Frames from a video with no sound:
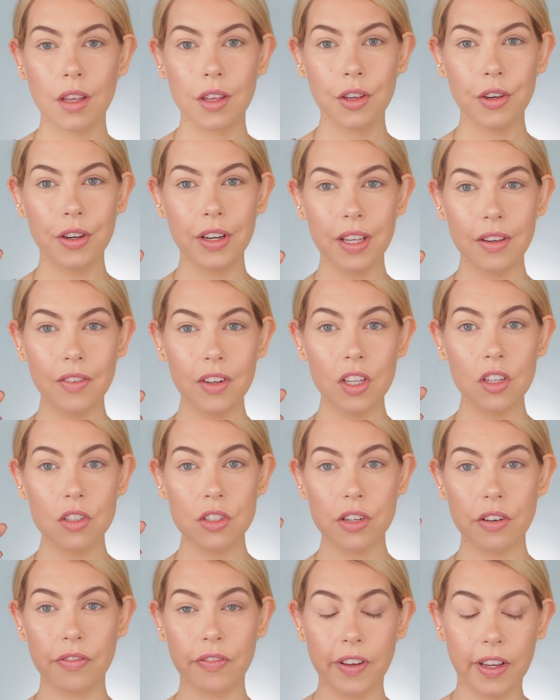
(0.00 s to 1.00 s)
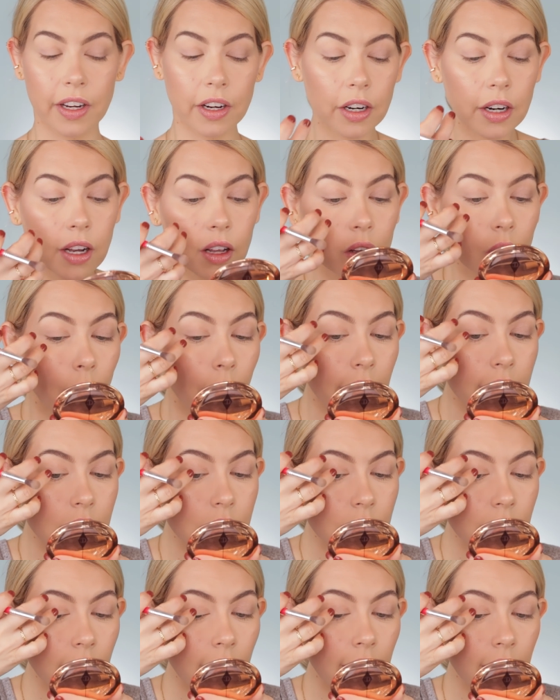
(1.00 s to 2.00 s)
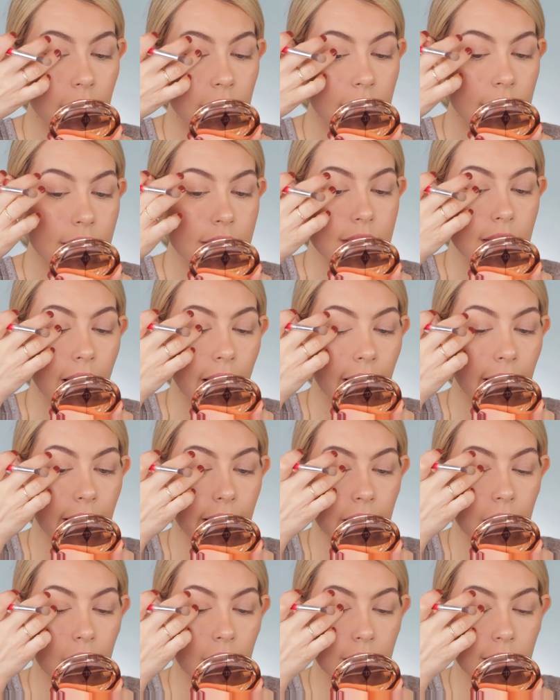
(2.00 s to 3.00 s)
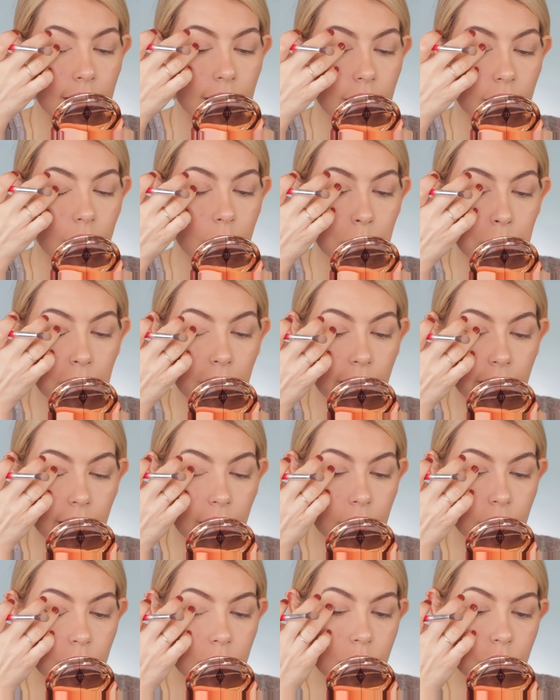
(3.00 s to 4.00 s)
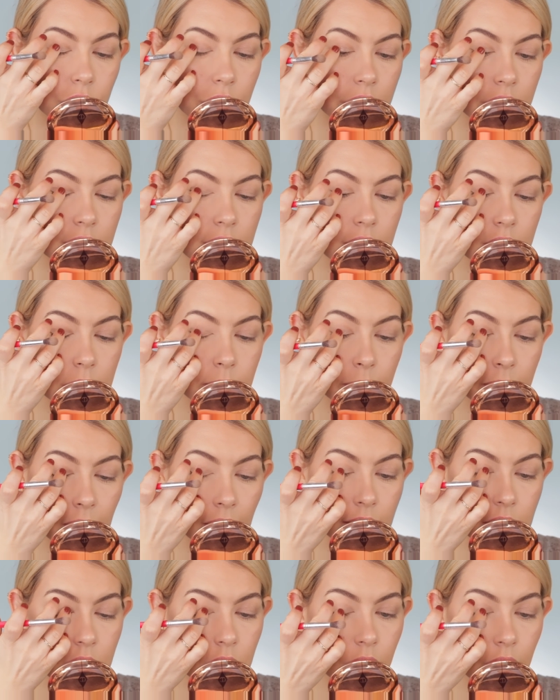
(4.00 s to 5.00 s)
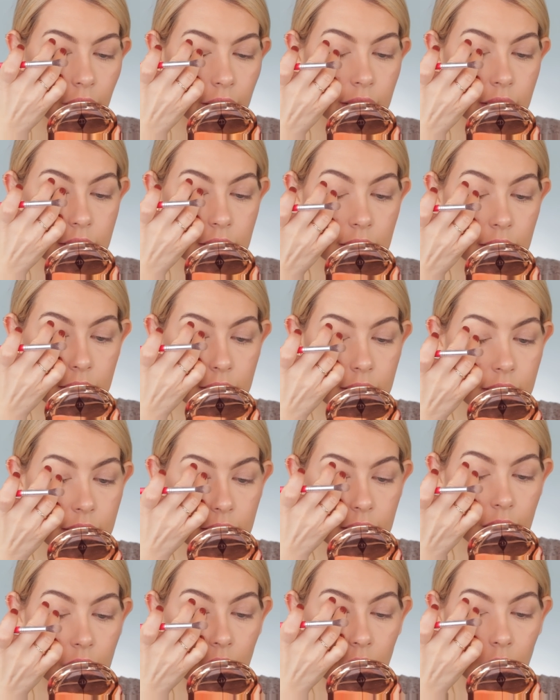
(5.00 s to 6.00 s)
You could even use your finger. I'll go ahead and do that on this eye and then even blend out those creases, but that's okay since